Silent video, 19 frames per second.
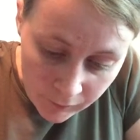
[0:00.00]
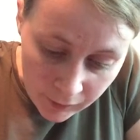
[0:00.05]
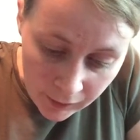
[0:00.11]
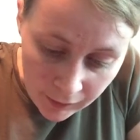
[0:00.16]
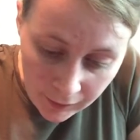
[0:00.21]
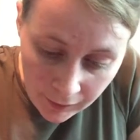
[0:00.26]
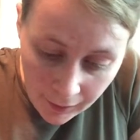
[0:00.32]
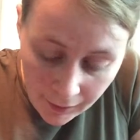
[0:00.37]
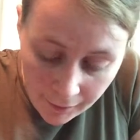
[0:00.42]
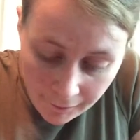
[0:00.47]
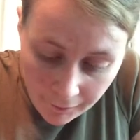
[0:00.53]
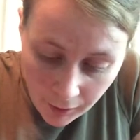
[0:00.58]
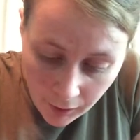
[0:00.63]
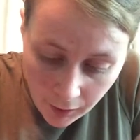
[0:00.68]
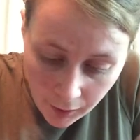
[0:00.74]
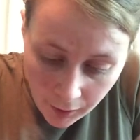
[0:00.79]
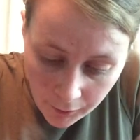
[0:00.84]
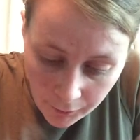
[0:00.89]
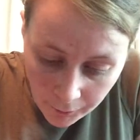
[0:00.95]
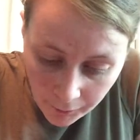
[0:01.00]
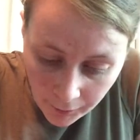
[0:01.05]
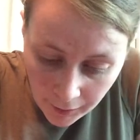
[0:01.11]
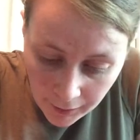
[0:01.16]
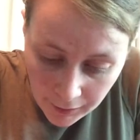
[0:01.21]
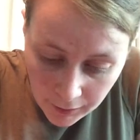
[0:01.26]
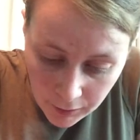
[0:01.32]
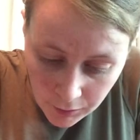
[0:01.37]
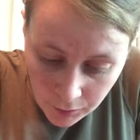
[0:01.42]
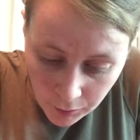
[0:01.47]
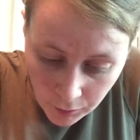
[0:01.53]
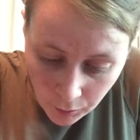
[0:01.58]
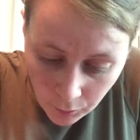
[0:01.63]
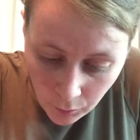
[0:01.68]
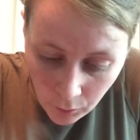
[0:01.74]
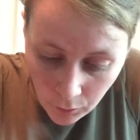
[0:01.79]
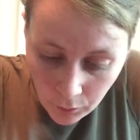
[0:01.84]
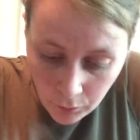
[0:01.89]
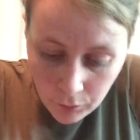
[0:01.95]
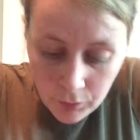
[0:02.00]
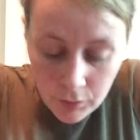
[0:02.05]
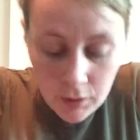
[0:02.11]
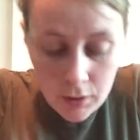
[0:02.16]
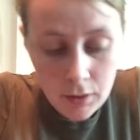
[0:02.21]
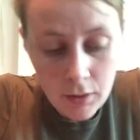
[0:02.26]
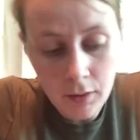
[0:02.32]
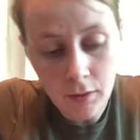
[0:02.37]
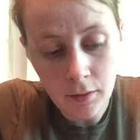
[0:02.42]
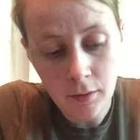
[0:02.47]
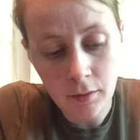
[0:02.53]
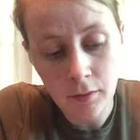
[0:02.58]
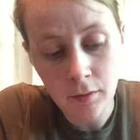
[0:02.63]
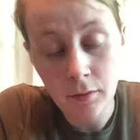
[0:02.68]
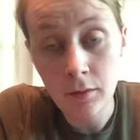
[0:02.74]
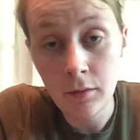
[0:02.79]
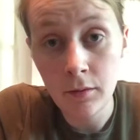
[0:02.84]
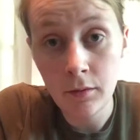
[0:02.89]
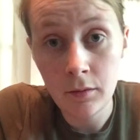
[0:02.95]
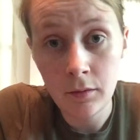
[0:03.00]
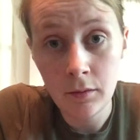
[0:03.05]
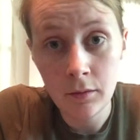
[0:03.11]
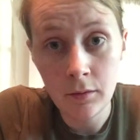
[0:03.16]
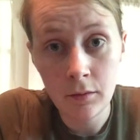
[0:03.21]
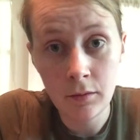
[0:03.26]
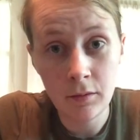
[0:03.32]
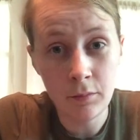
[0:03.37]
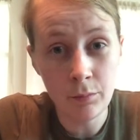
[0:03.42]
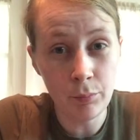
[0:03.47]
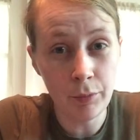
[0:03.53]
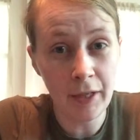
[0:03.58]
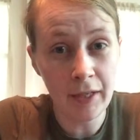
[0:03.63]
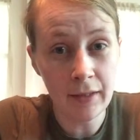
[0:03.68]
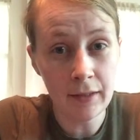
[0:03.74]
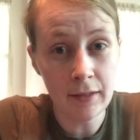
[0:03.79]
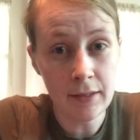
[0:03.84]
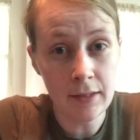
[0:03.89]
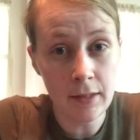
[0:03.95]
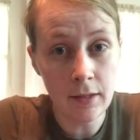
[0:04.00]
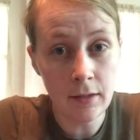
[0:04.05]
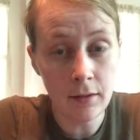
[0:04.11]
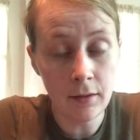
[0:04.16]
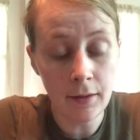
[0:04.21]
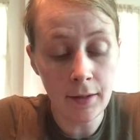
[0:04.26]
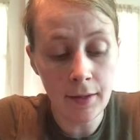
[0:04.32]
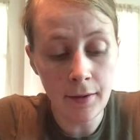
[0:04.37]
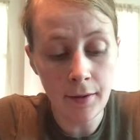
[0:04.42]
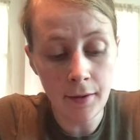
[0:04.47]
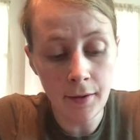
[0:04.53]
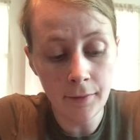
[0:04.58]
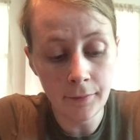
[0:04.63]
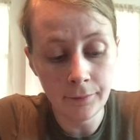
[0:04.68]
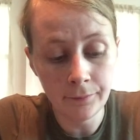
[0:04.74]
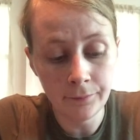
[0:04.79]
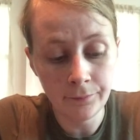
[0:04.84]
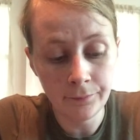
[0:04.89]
That I have it on right so it won't break the seal later.